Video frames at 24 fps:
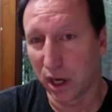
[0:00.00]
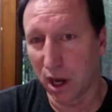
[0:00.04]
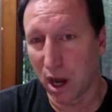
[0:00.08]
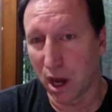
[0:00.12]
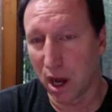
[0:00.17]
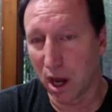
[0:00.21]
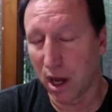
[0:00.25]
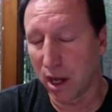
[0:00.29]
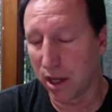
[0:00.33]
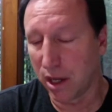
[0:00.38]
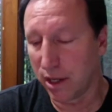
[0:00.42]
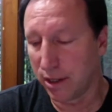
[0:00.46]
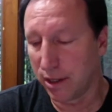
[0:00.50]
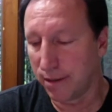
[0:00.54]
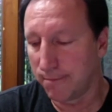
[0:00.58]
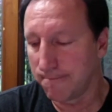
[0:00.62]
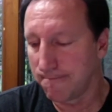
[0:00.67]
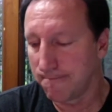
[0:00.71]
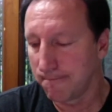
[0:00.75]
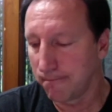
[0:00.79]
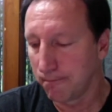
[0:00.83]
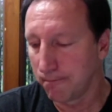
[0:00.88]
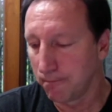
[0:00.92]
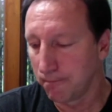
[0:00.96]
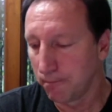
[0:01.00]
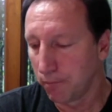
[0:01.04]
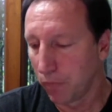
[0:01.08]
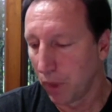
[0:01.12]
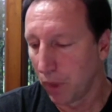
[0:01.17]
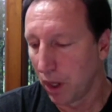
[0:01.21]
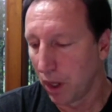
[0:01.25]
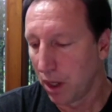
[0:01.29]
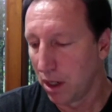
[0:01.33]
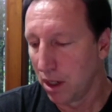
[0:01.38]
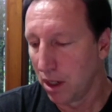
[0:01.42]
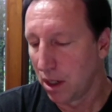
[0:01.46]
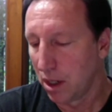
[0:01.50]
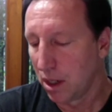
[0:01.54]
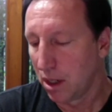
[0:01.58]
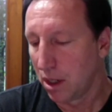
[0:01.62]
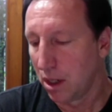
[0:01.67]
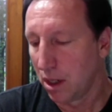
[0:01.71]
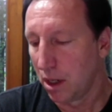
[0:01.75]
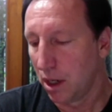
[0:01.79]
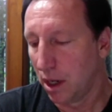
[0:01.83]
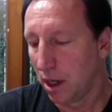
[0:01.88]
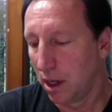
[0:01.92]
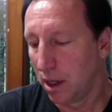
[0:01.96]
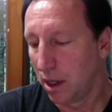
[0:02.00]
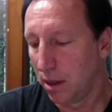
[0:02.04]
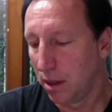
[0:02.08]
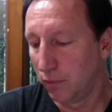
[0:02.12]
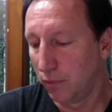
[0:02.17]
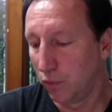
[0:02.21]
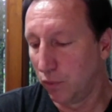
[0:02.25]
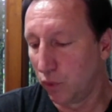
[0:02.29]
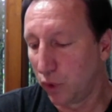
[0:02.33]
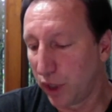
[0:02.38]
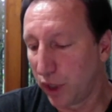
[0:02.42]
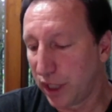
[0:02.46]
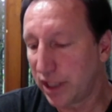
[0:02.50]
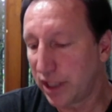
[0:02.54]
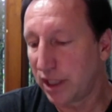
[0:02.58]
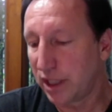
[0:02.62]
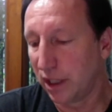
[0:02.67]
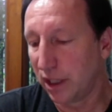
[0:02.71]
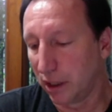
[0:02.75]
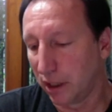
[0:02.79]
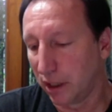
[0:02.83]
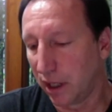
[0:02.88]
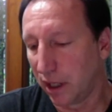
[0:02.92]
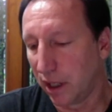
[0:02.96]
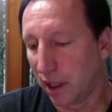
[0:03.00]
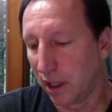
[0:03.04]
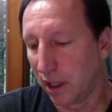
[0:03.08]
on recently,